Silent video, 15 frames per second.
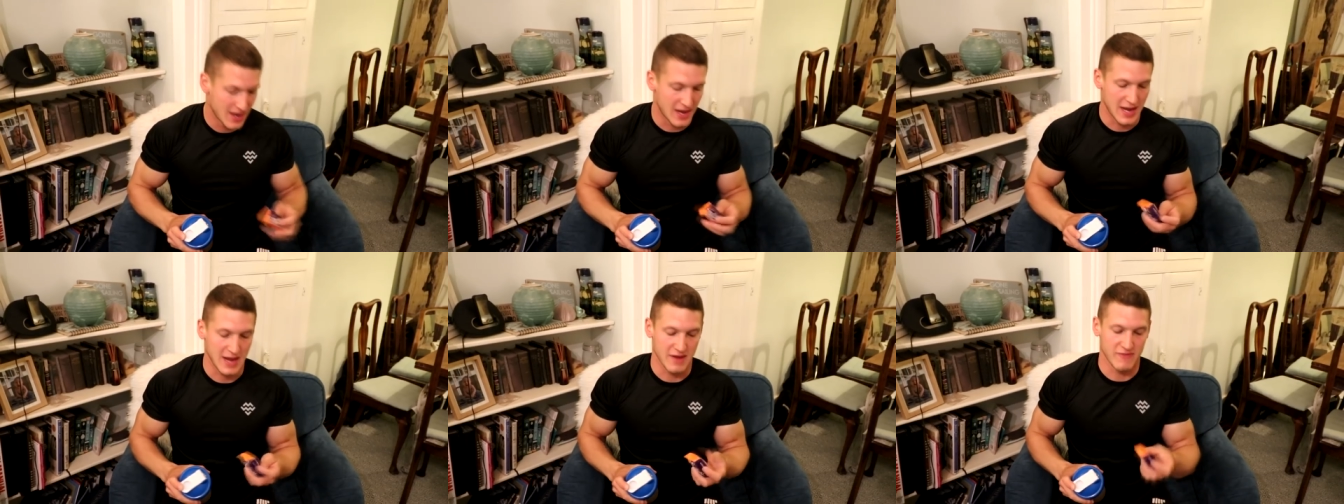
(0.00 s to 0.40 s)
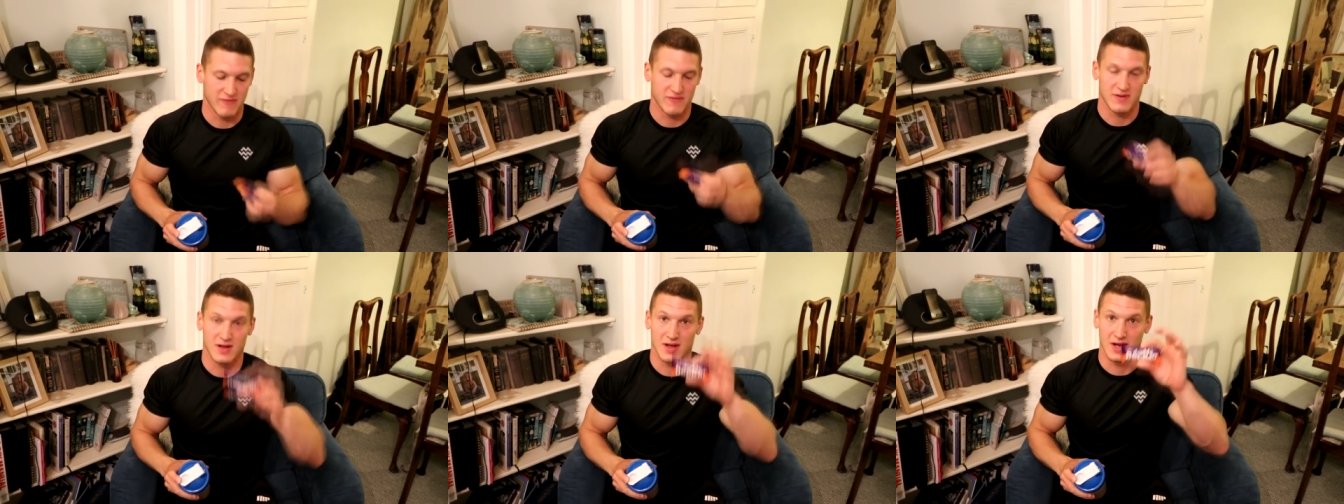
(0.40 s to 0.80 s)
I
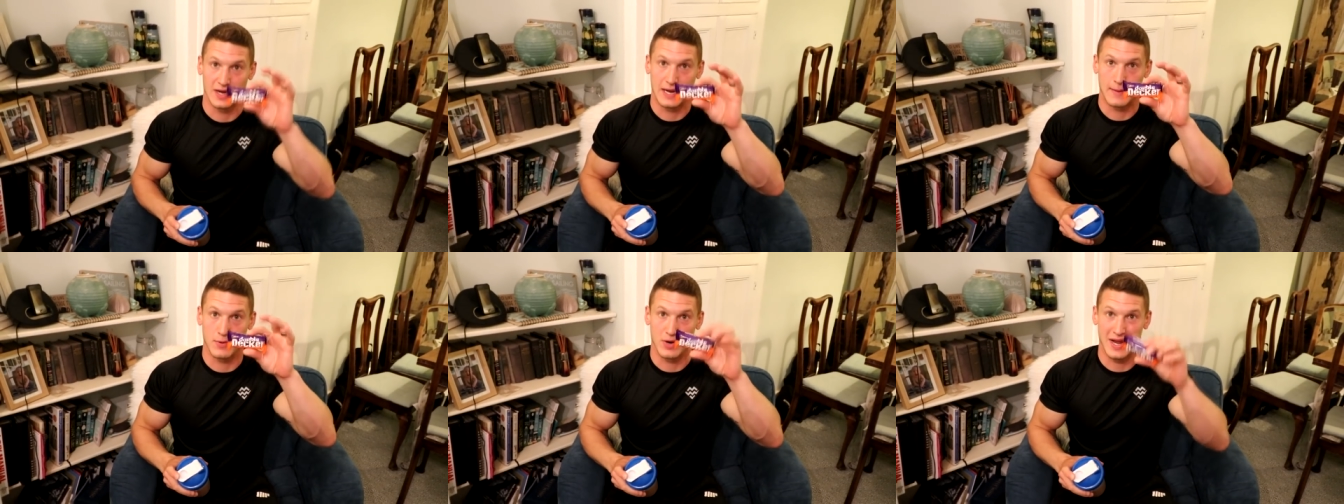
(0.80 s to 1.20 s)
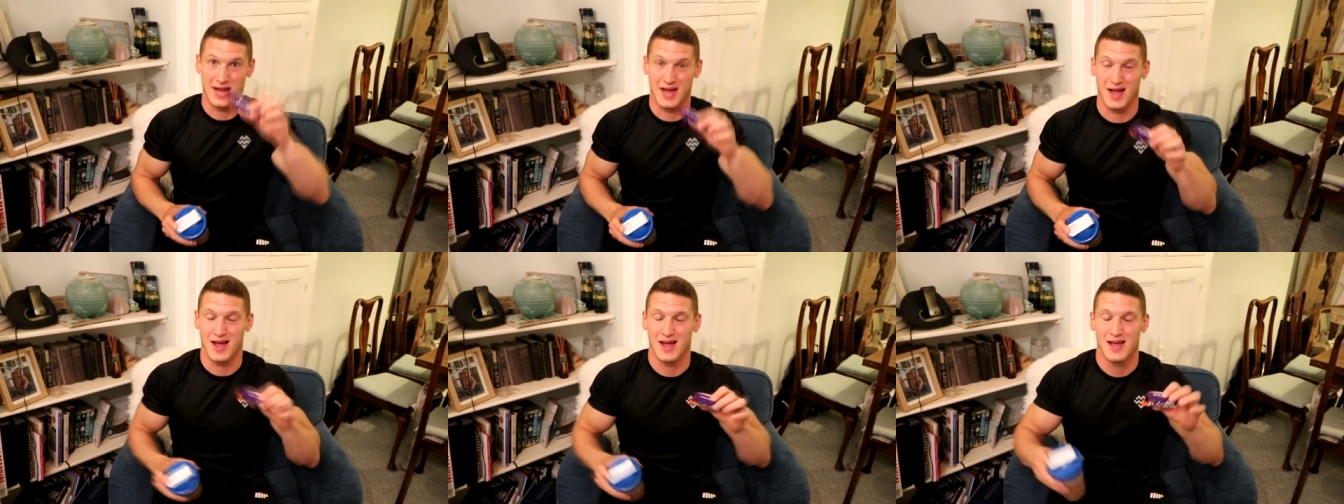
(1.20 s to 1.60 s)
have a double
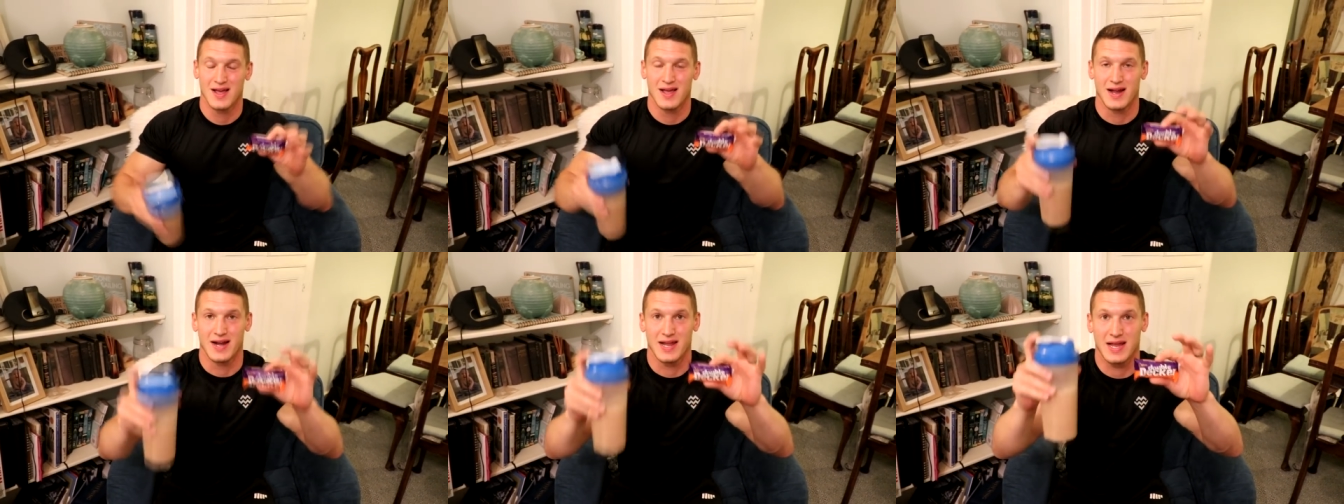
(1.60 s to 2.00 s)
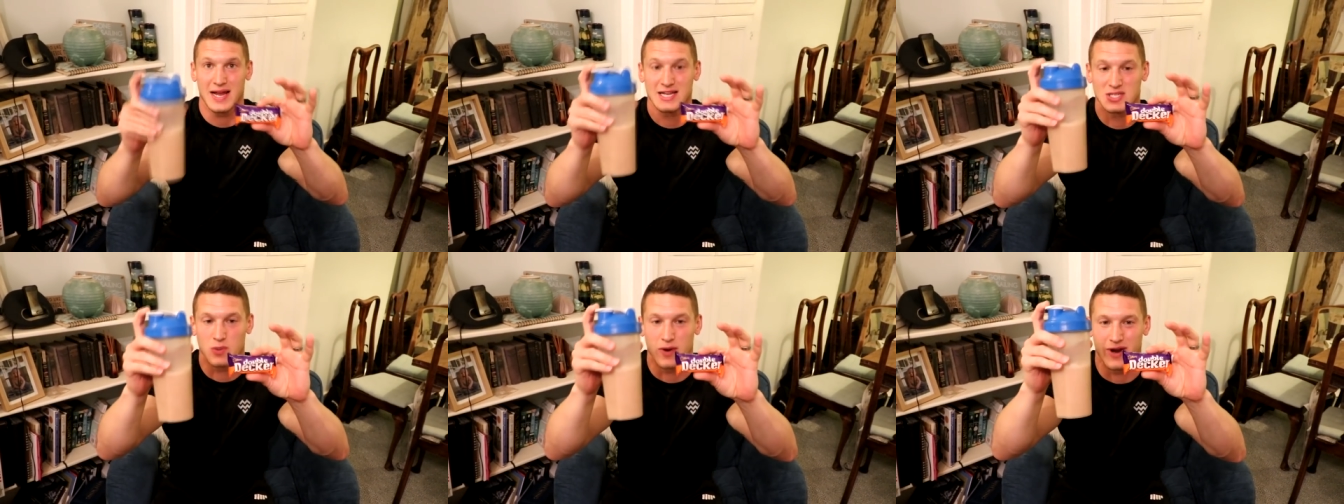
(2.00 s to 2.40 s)
decker, and in
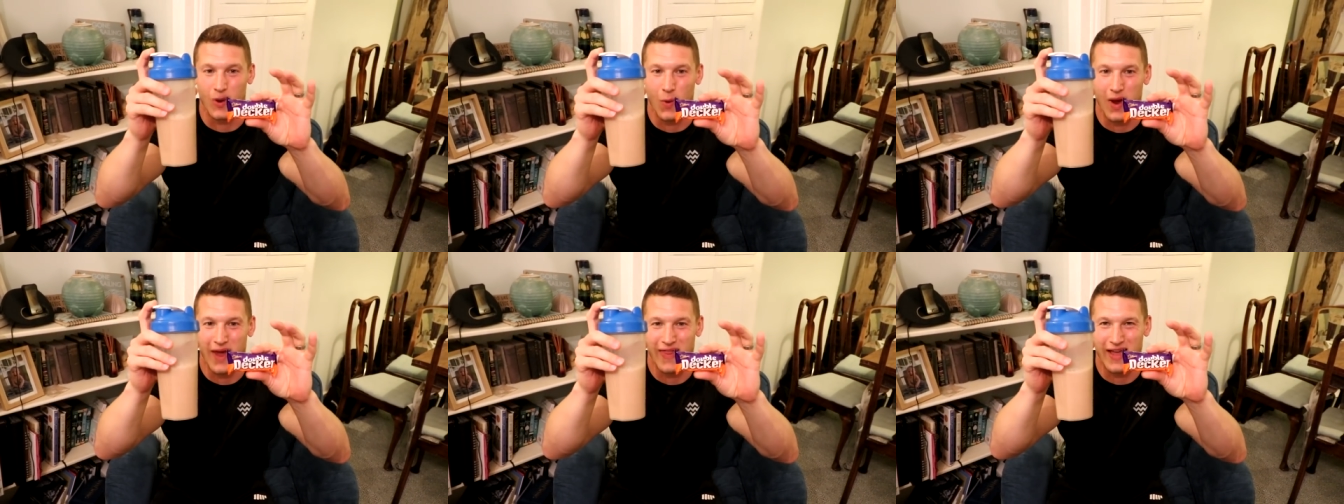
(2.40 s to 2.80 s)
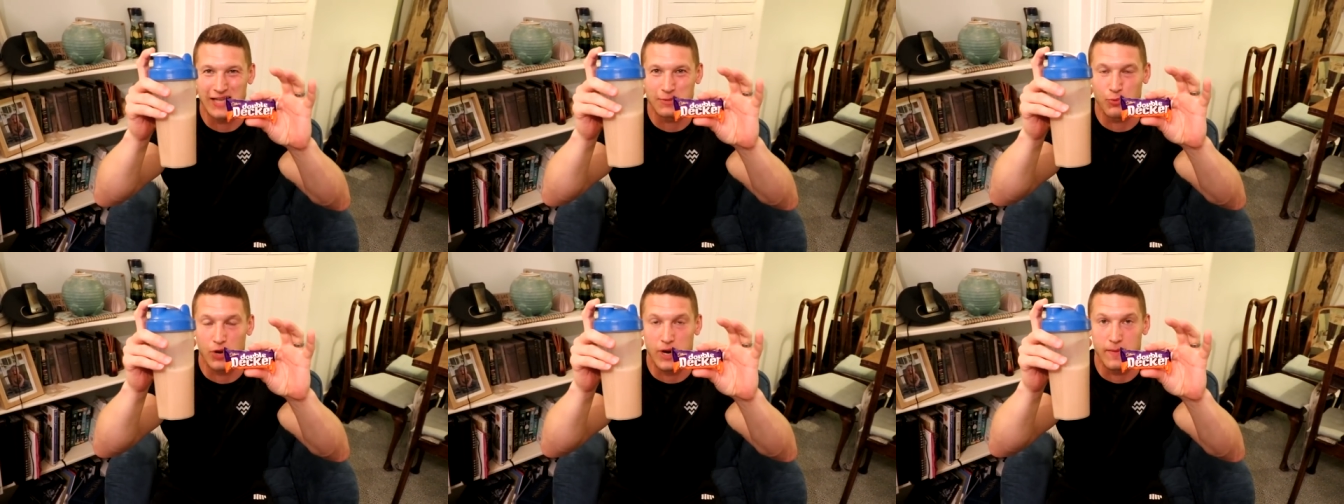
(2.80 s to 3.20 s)
case you were unaware, that
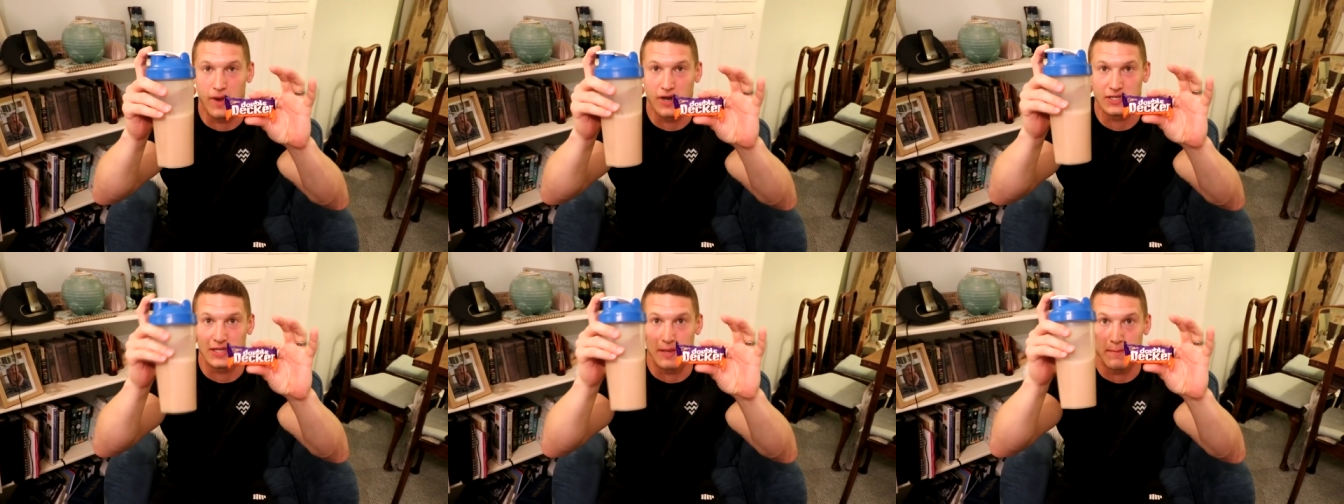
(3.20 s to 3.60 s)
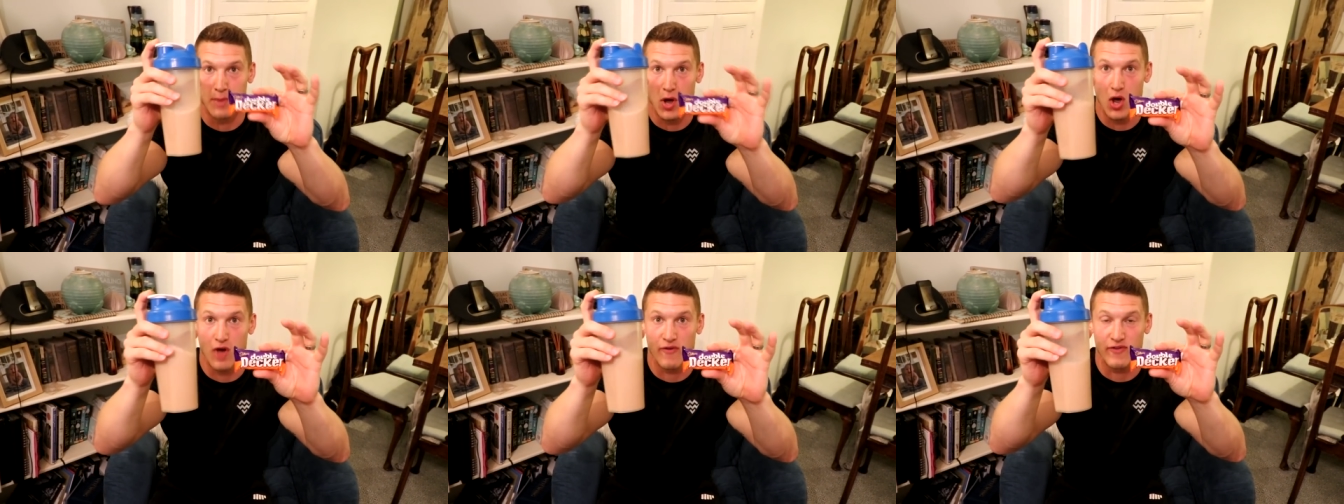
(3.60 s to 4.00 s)
is pretty much the
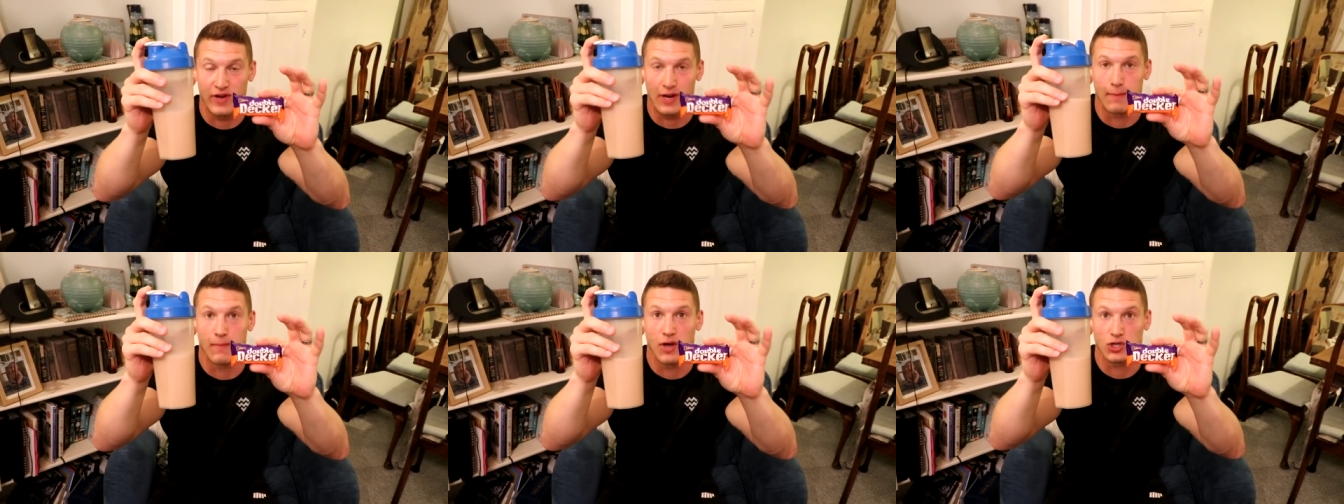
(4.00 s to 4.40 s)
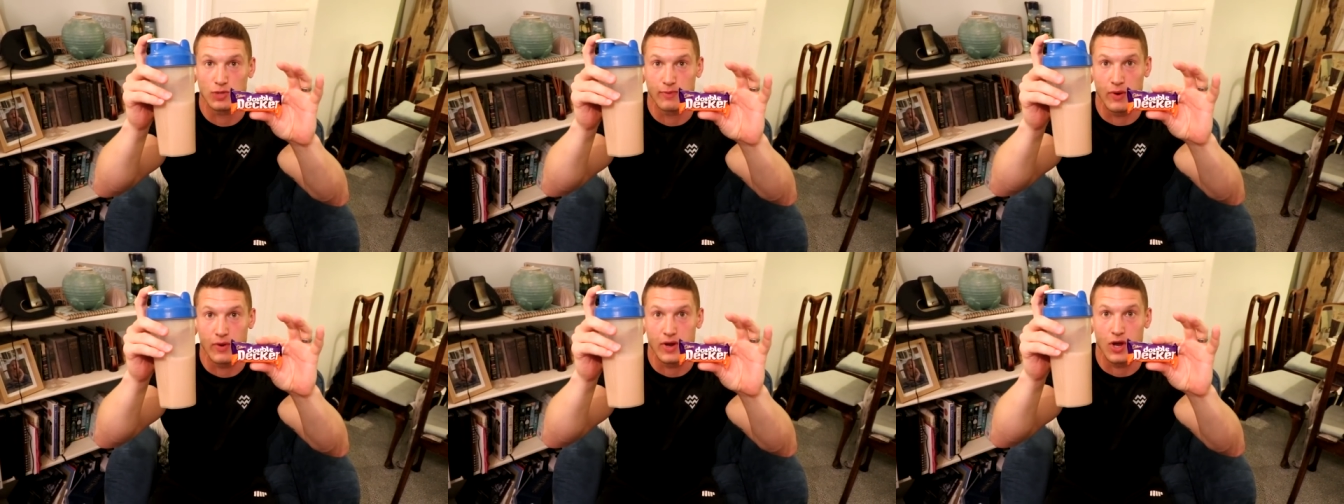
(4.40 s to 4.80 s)
perfect muscle
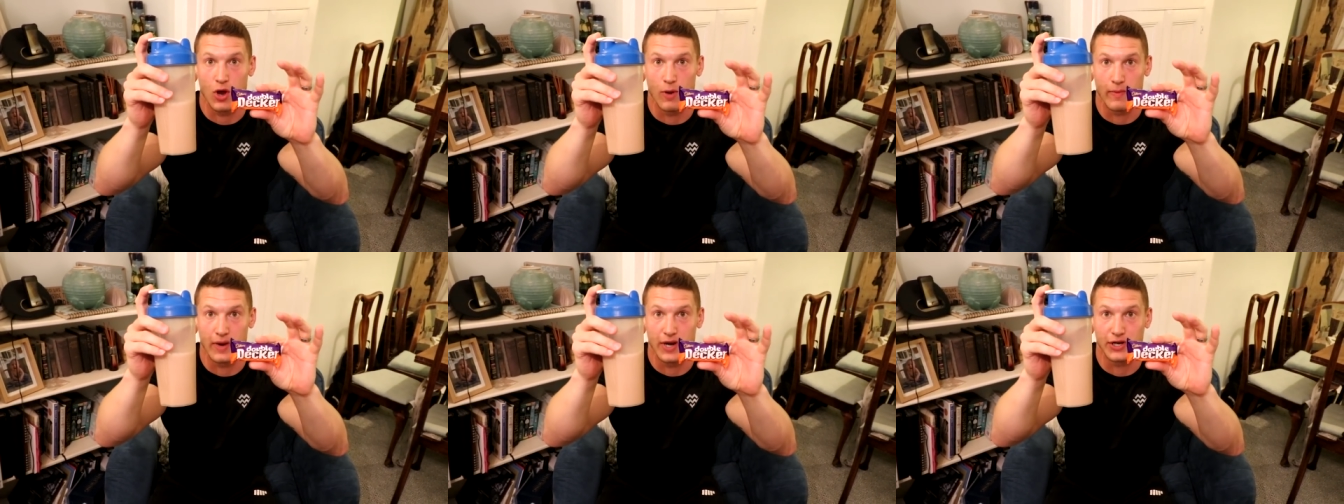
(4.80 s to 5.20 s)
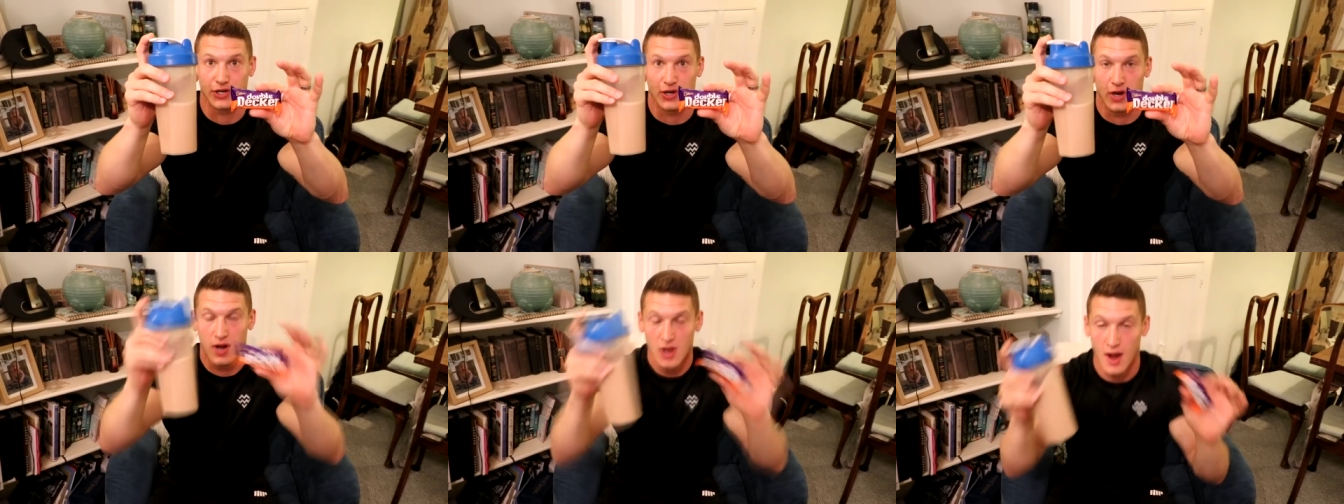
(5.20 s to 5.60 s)
building
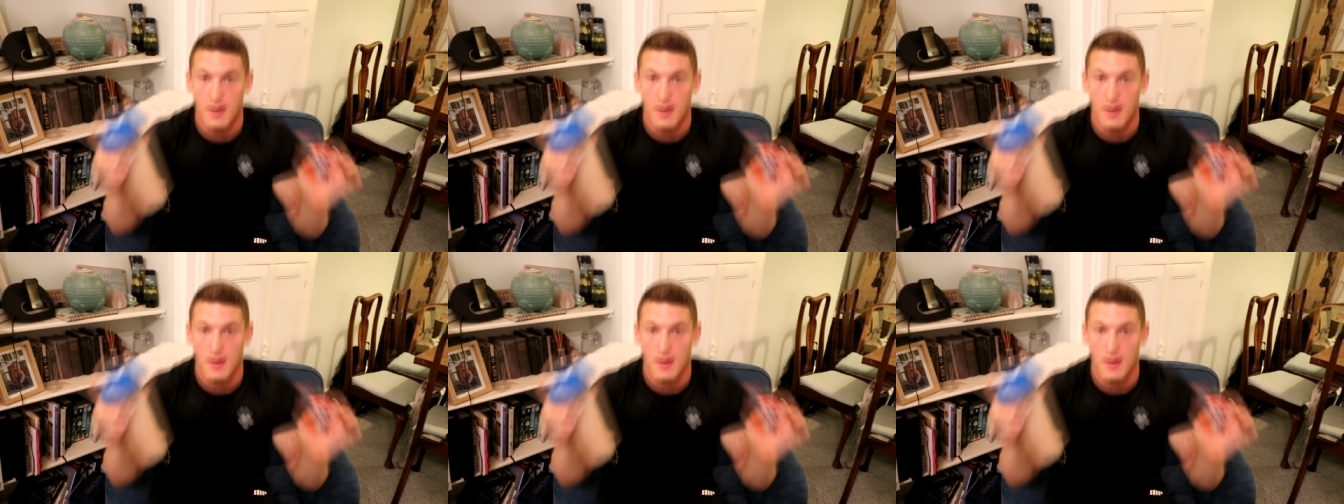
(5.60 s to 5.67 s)
combination.